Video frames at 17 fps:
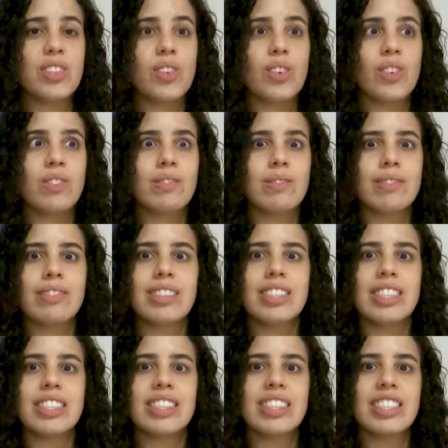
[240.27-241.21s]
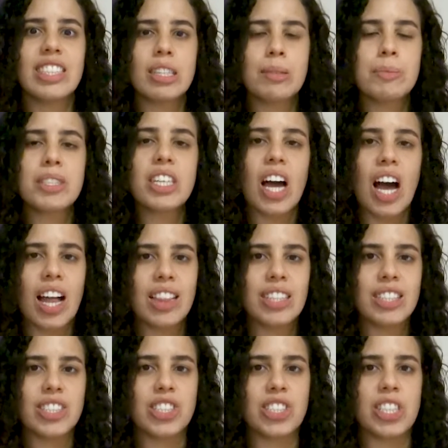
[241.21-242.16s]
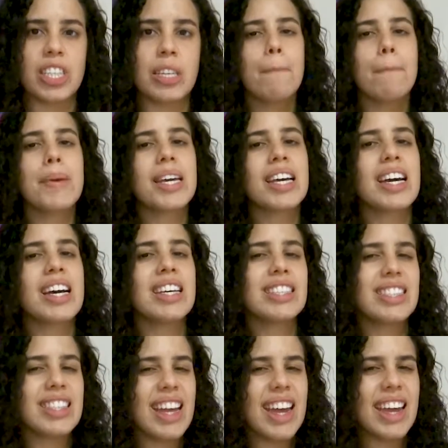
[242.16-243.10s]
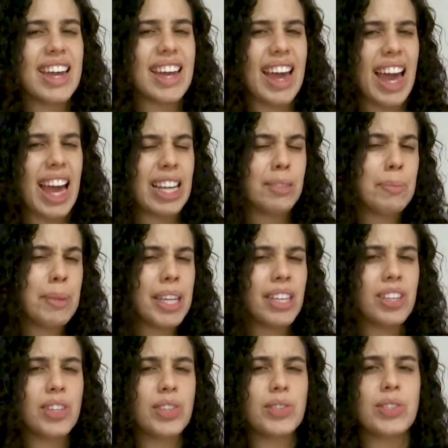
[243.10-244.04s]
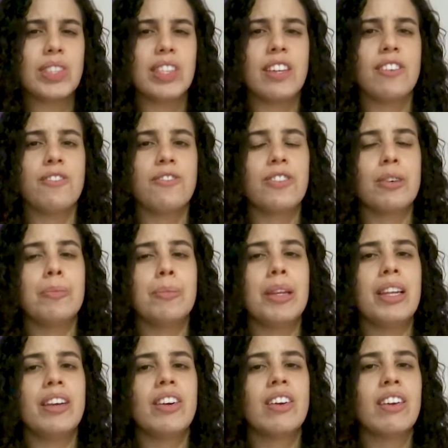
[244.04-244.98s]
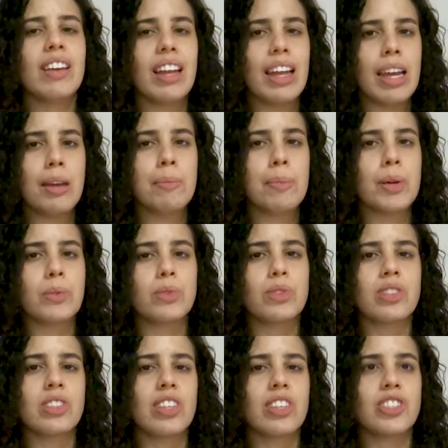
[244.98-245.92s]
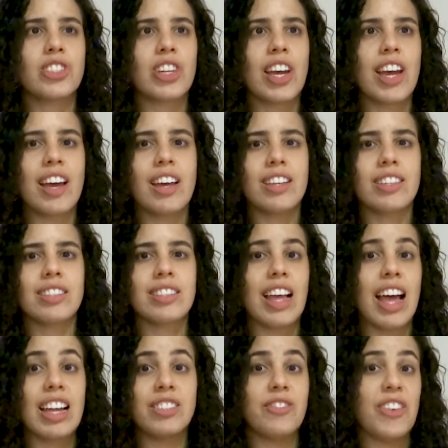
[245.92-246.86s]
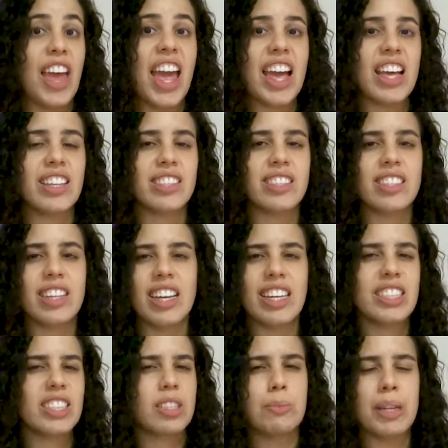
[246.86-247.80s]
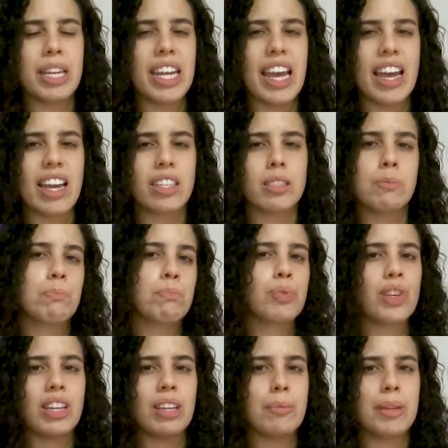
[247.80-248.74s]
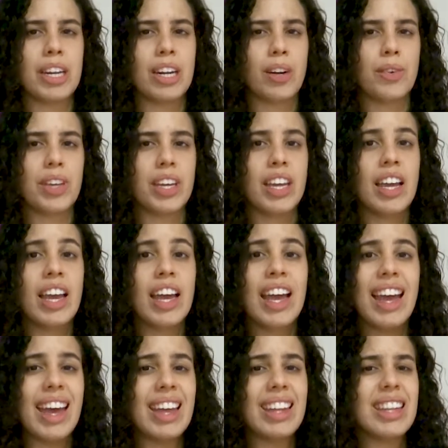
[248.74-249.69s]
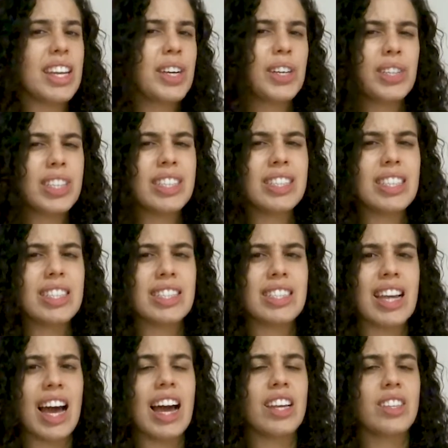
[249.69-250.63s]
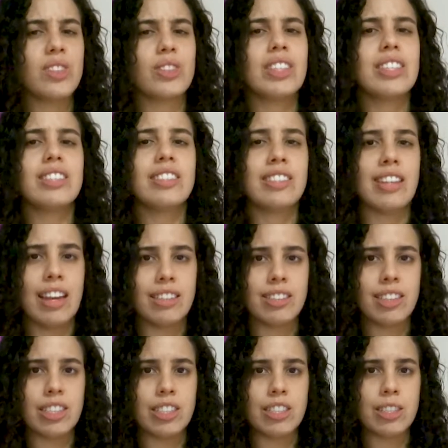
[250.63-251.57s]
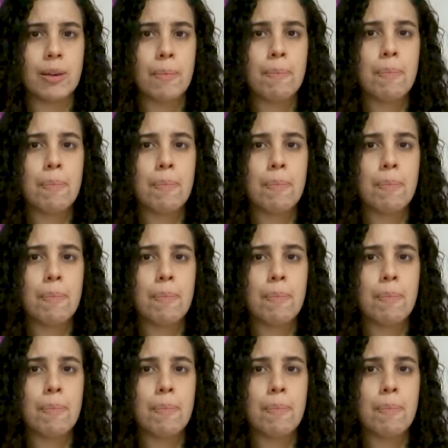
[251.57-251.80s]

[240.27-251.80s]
on the terminology because they had been using familiar labels such as advanced, intermediate, preliminary, and they couldn't decide on a standard.